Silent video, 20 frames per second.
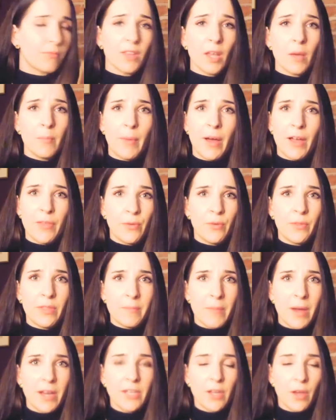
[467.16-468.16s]
but I thought they
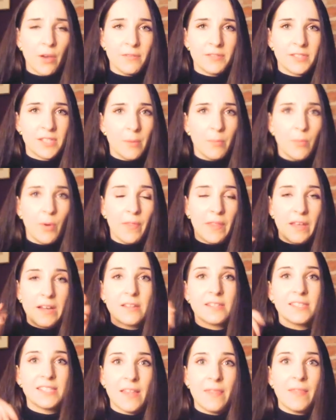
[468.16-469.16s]
might know of someone that
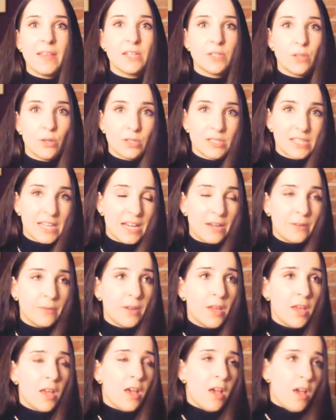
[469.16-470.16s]
could send their dog down.
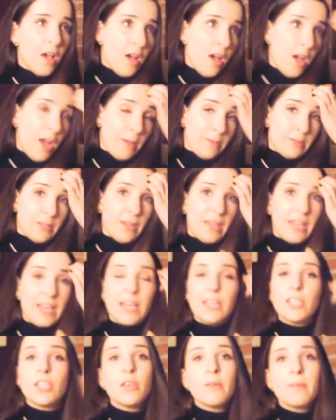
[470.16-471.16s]
I was looking
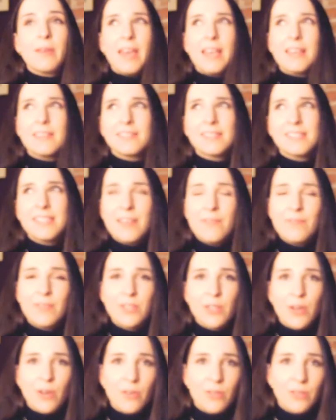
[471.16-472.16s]
at UK sniffer
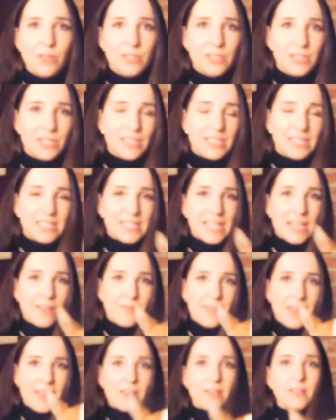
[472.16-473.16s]
dogs to see if
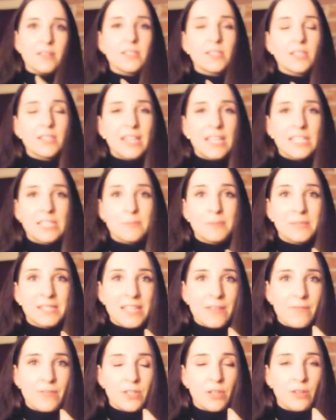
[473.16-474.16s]
they could get some
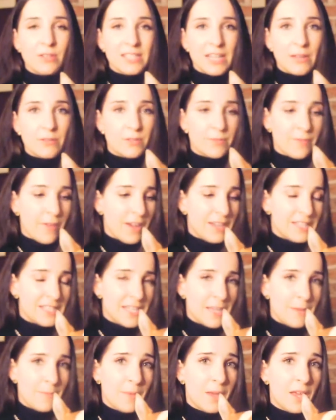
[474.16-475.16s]
sniffer dogs out to find
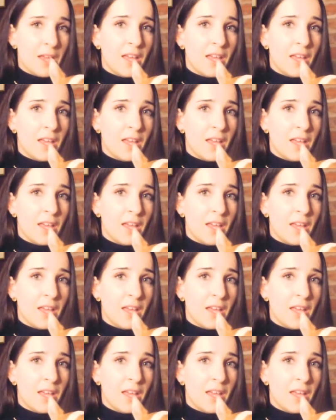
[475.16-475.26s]
him.